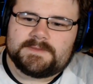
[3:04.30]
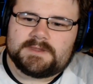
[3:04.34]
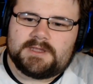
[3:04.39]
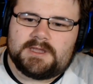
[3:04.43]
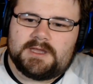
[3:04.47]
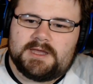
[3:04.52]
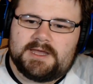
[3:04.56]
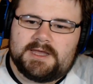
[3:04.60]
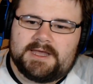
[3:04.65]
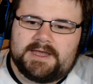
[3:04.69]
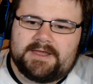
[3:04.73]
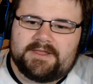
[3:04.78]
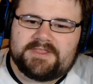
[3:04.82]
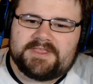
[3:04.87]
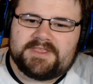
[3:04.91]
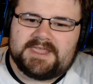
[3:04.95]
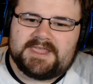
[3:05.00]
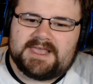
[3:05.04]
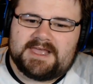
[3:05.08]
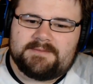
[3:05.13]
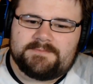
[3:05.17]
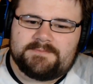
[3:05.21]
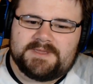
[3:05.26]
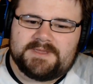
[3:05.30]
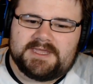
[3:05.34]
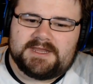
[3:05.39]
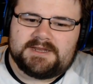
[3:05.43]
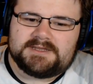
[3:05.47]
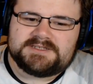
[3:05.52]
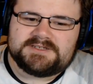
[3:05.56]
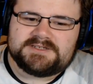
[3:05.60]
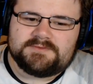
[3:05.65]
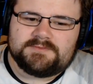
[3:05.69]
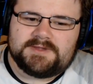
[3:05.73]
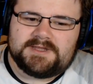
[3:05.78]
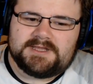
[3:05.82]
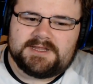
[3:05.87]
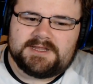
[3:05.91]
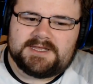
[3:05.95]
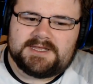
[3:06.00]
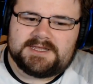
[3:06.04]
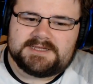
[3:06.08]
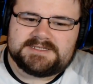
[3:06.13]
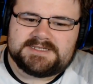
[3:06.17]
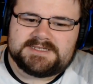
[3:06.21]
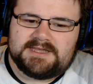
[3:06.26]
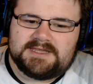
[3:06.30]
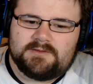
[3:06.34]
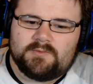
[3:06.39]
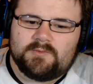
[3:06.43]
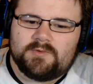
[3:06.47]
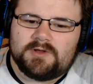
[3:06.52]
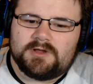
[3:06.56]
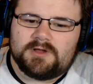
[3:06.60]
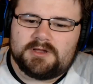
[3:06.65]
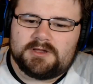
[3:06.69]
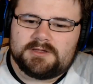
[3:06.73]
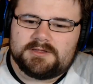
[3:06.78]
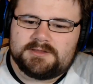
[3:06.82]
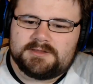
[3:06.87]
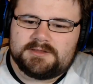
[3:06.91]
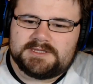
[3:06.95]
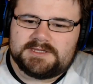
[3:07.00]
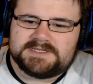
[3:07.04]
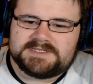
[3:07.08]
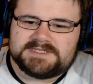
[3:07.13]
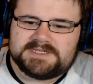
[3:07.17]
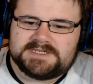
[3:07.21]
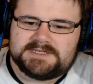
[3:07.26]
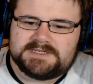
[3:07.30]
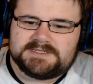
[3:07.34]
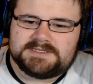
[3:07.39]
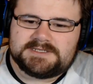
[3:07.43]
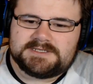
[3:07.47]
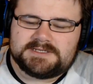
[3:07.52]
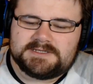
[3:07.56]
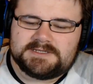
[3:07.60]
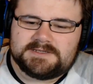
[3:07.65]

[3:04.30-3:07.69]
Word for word: I think I'm beginning to realize now what this is.